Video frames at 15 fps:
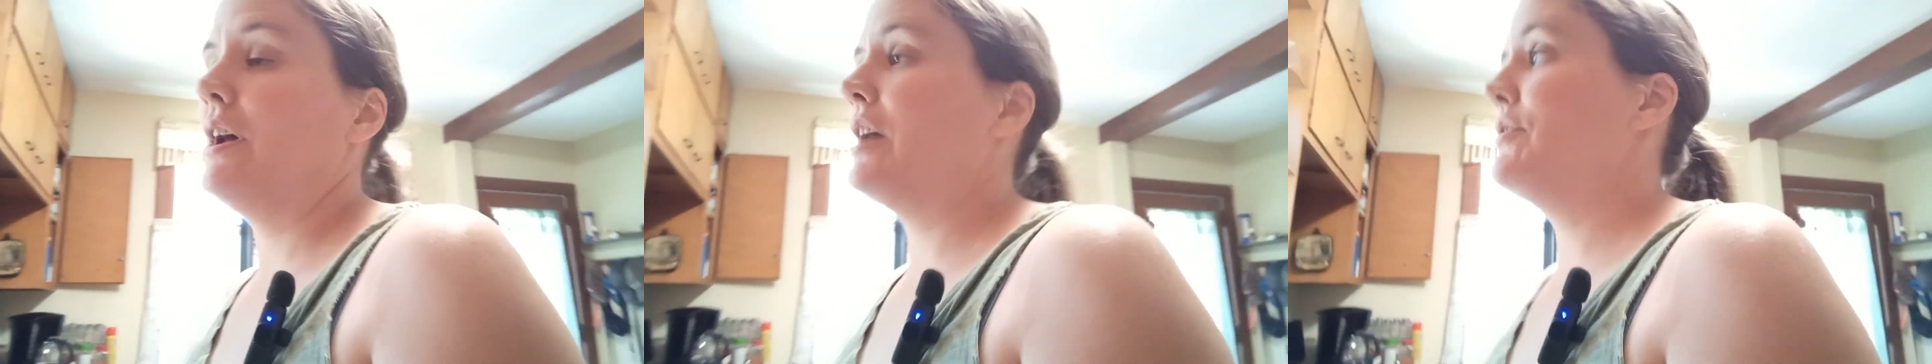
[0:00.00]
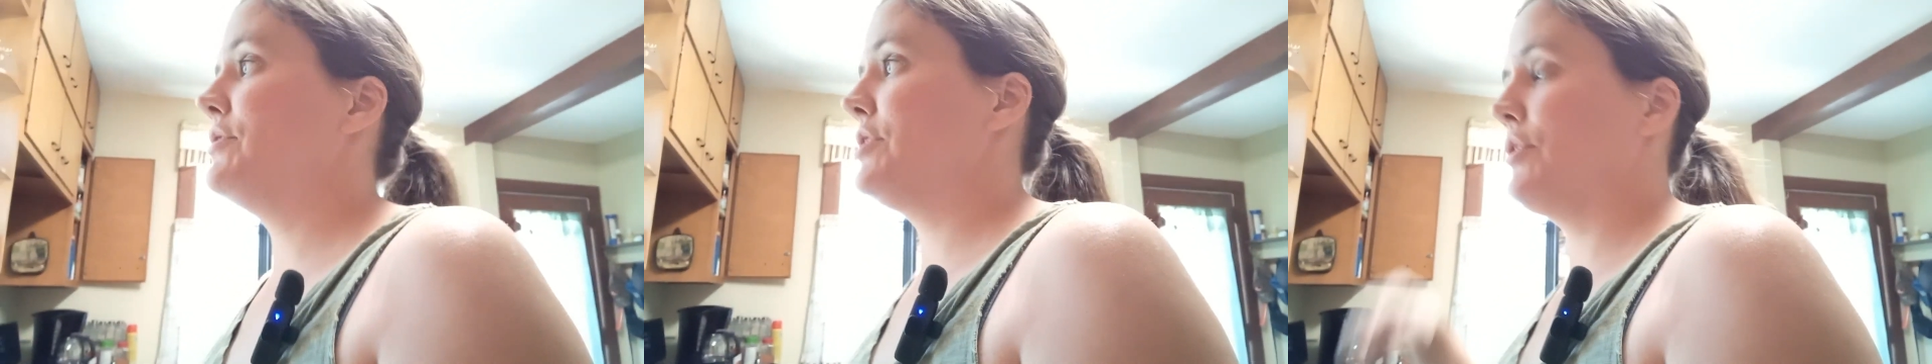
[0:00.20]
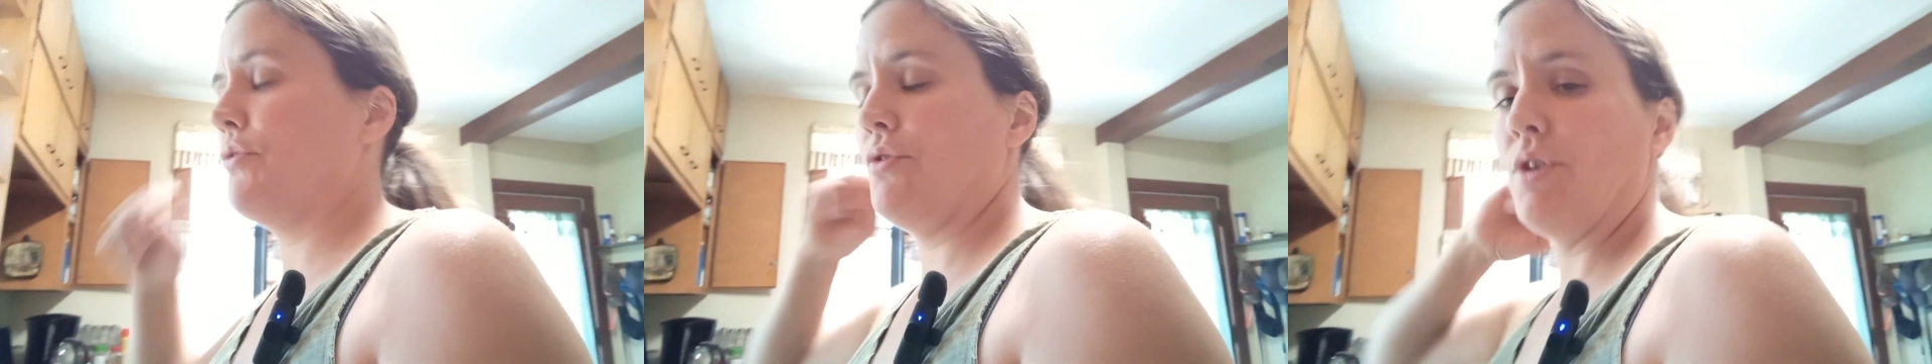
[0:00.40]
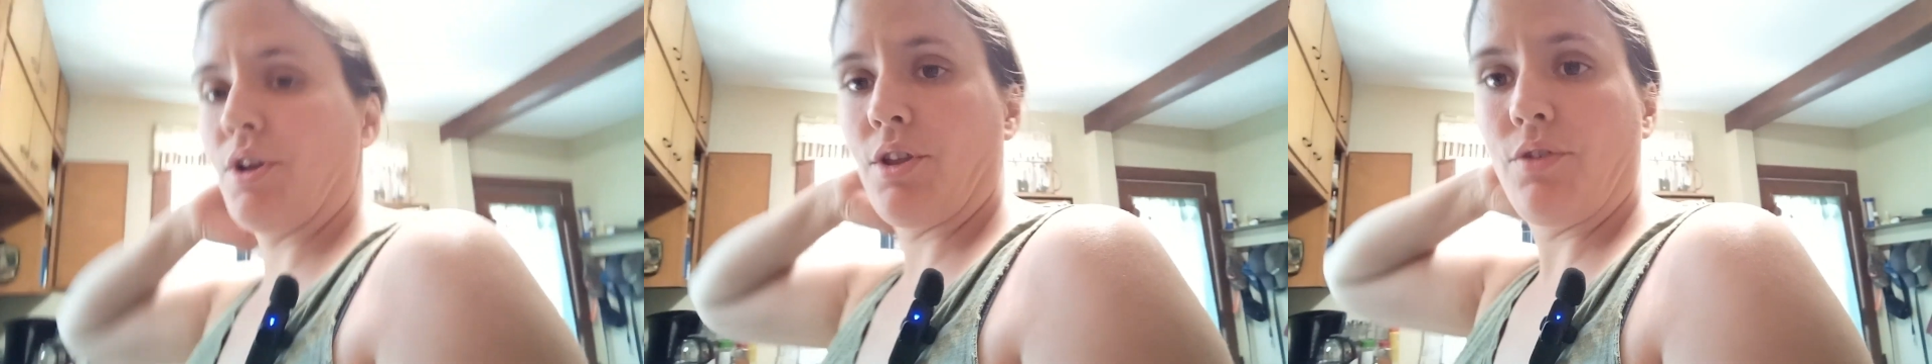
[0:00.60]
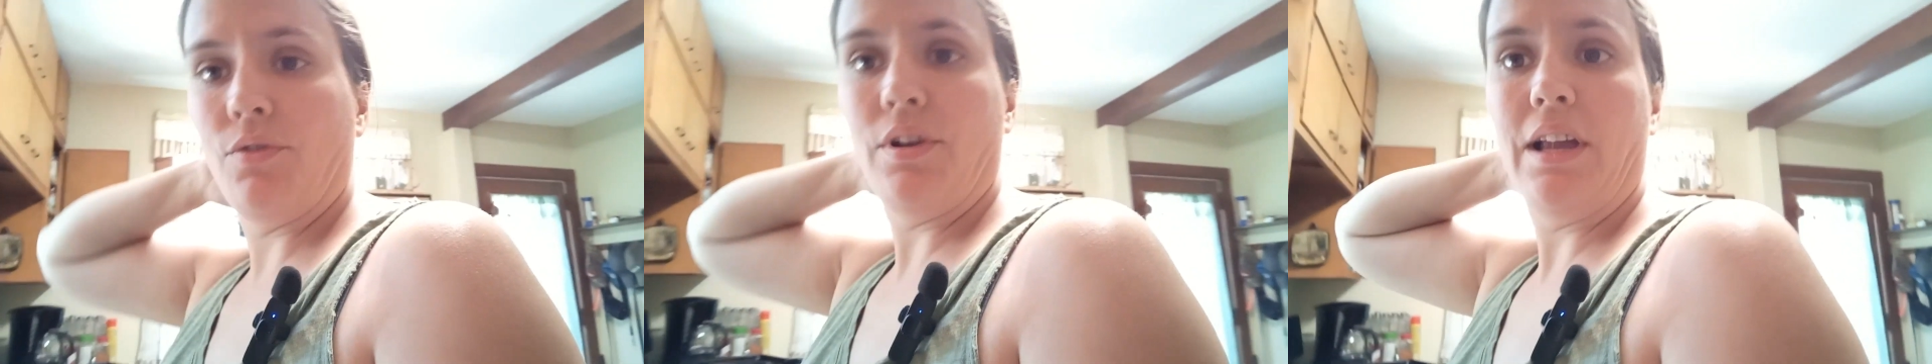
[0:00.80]
having the
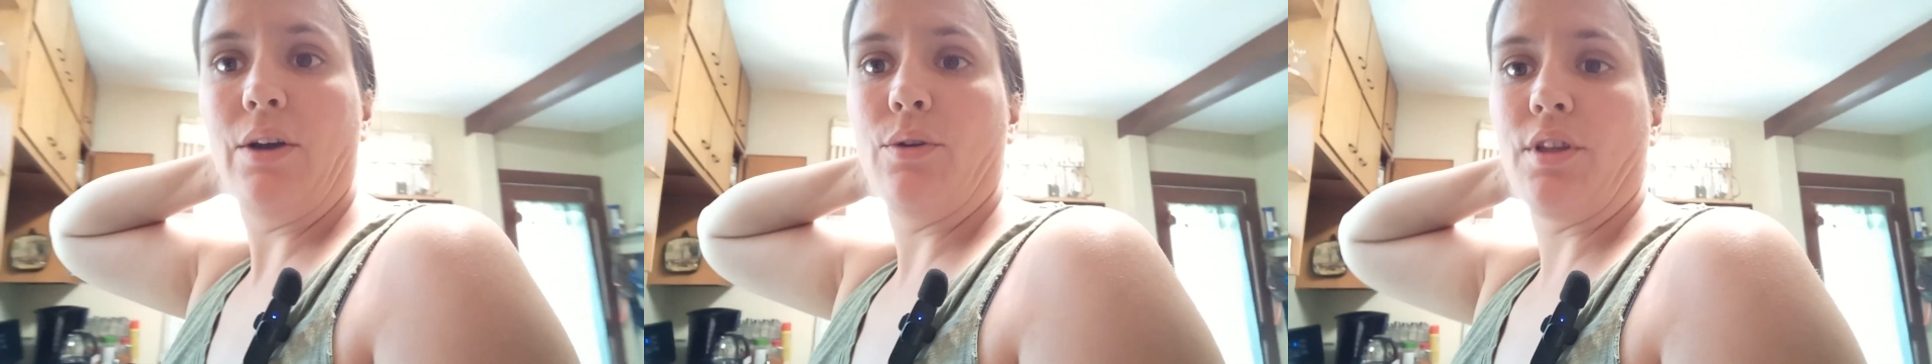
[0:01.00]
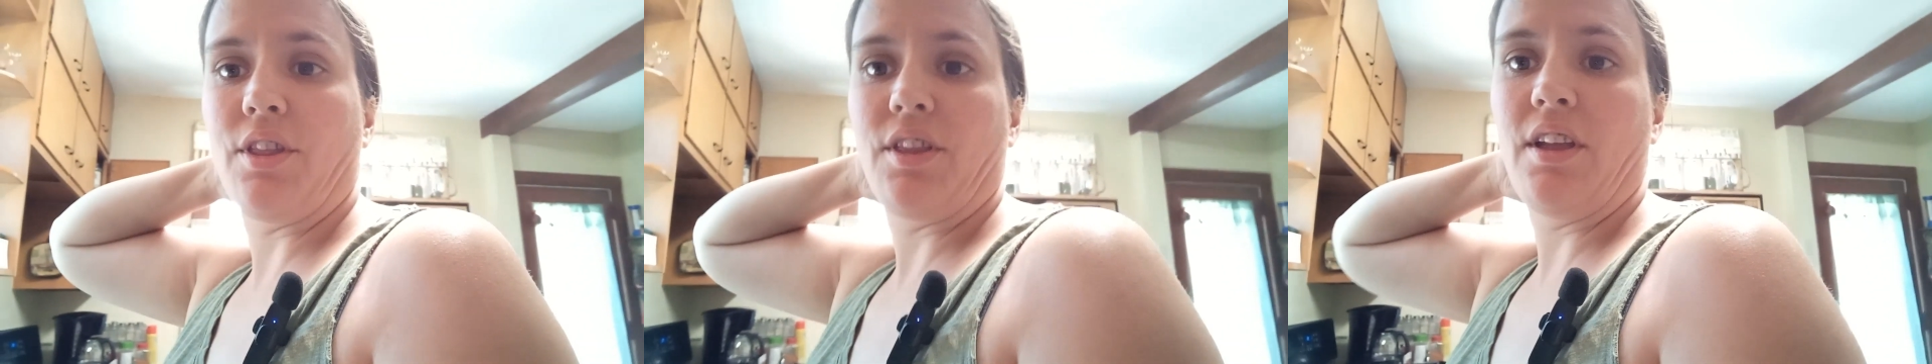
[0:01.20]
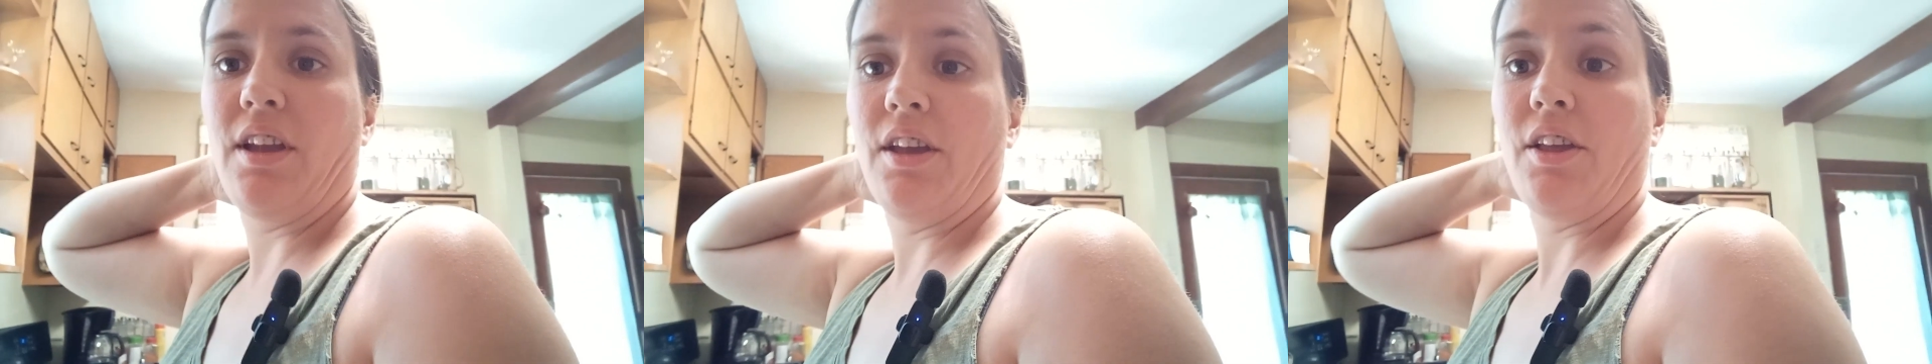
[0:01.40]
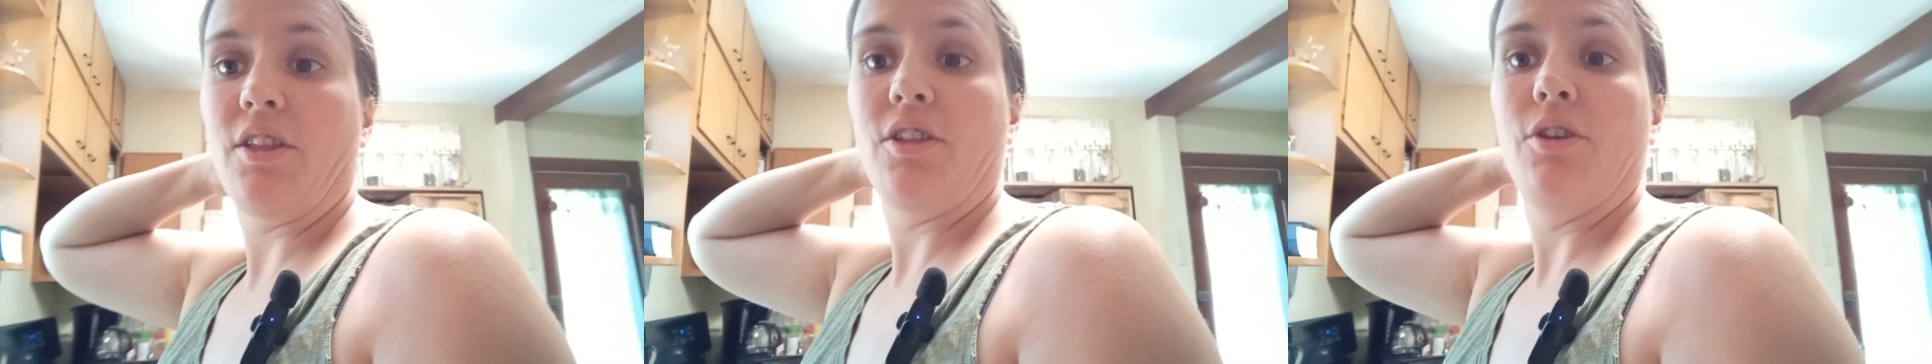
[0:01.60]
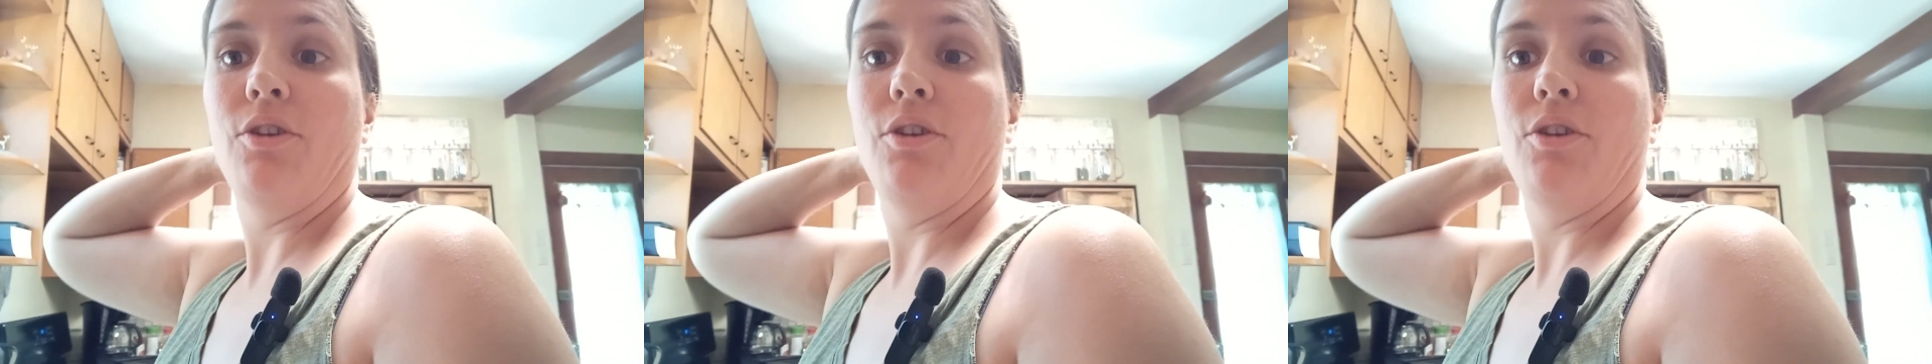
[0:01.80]
first flowers dying,